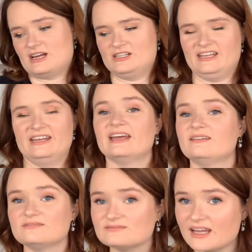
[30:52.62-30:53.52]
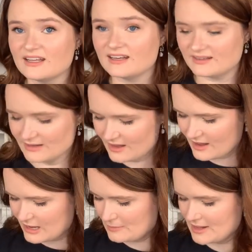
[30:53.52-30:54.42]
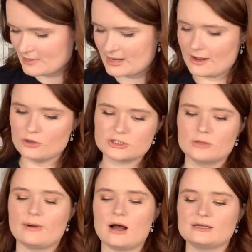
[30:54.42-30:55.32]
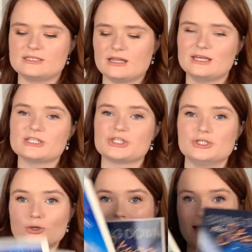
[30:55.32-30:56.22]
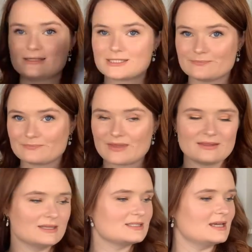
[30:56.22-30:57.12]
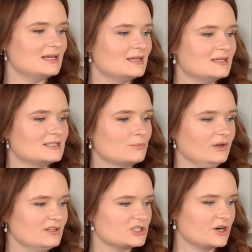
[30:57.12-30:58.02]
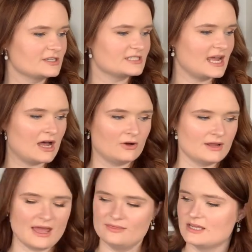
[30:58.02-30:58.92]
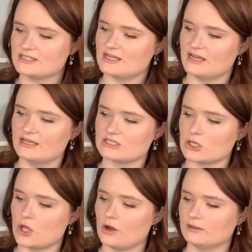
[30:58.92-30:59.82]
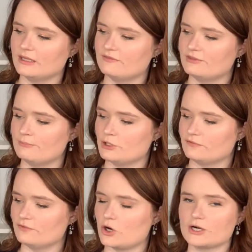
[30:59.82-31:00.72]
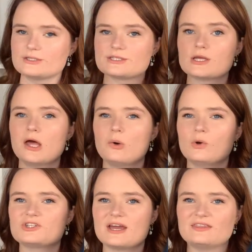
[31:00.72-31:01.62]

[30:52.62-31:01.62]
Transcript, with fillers: I need it, I need it. Um, and then I also bought this duet. This is Bring the Stars Down, and this is Long Live the Beautiful Hearts, which I